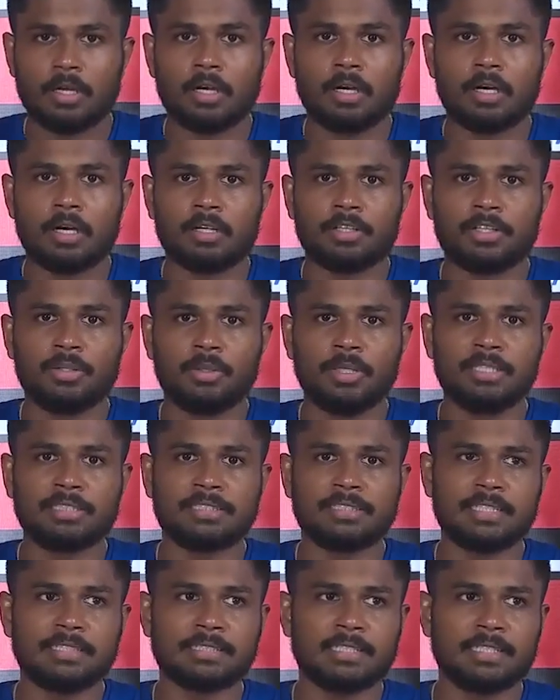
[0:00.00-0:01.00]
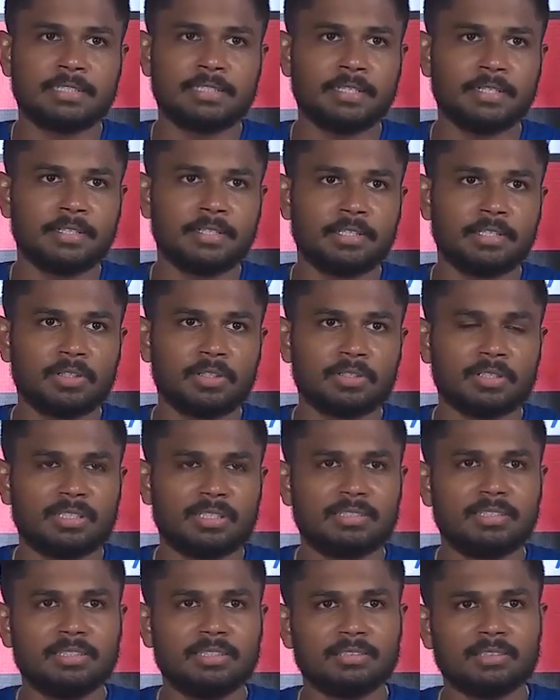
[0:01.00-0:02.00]
Uh, during chase, I think it was.
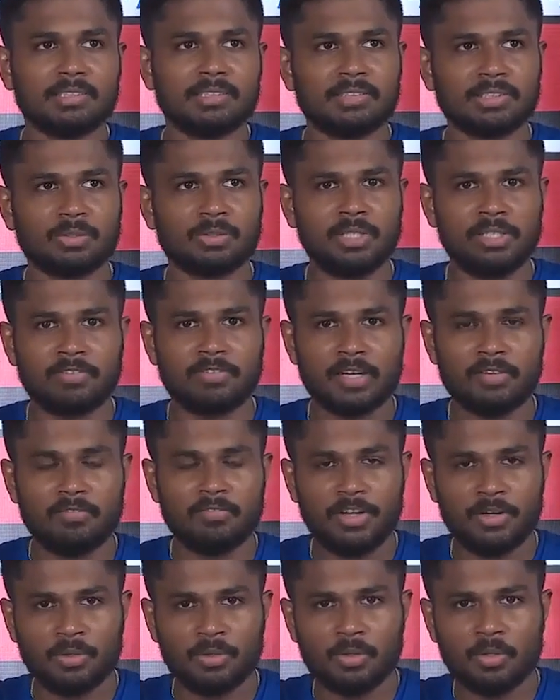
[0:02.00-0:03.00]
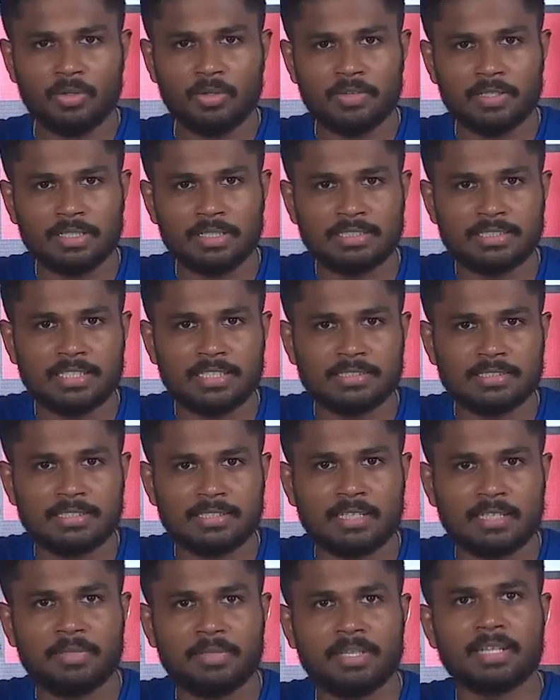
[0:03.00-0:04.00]
I think there was only one way to go when the chase is
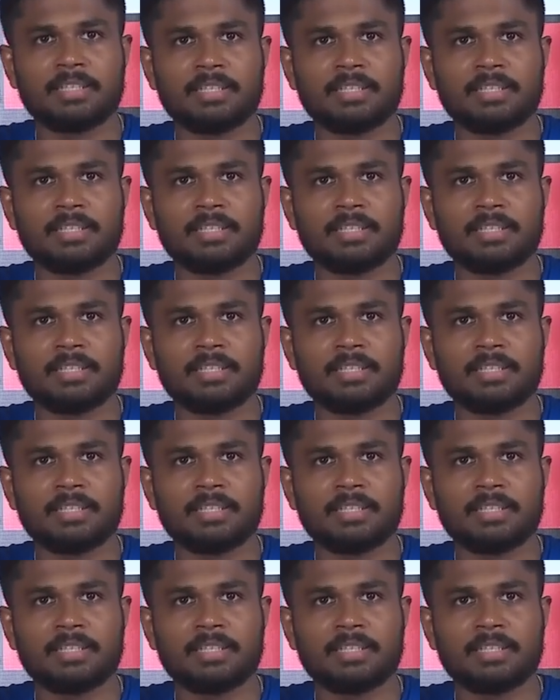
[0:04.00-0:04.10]
happening.